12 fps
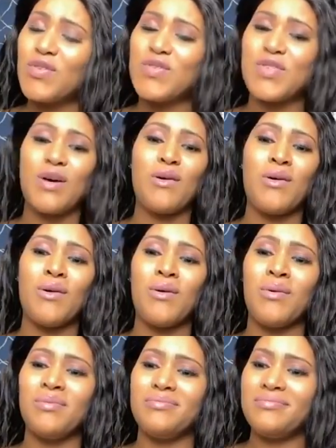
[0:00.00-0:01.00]

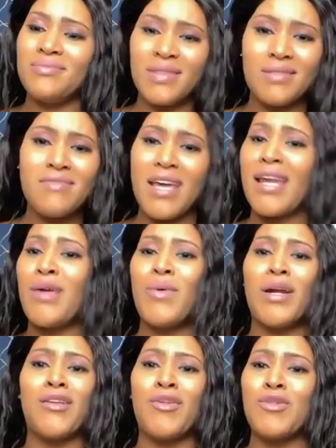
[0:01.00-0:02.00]
So any
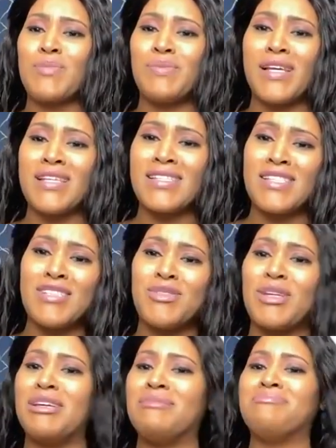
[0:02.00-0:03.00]
one of those places you
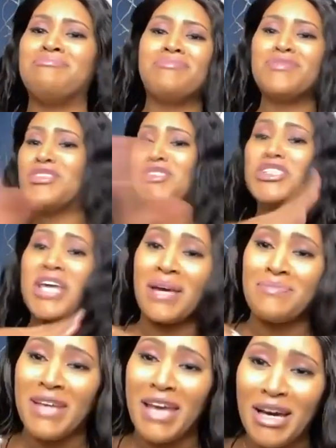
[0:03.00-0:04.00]
can check
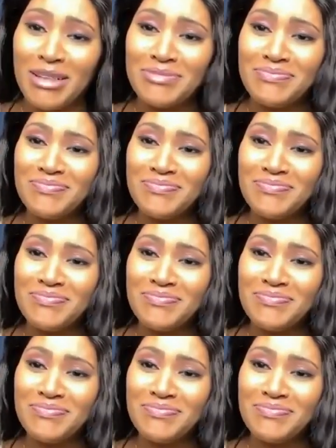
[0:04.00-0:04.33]
me out.